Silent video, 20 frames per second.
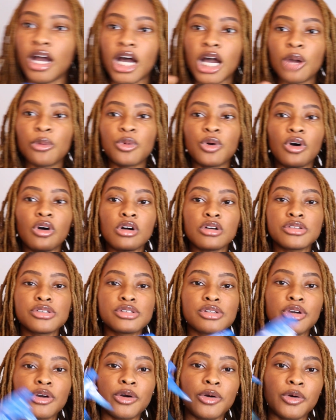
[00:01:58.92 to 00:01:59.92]
I will
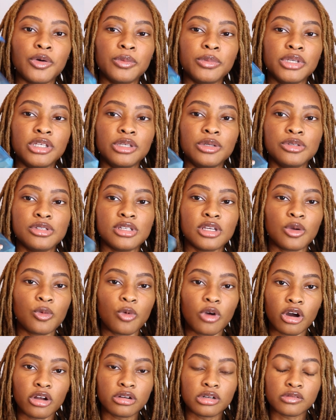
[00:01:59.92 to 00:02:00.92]
also be using
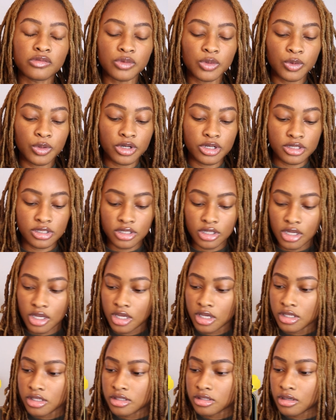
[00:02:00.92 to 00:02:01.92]
water, of course.
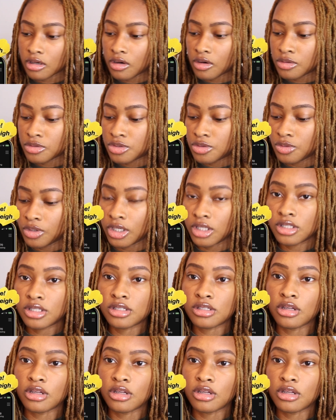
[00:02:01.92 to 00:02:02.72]
So to get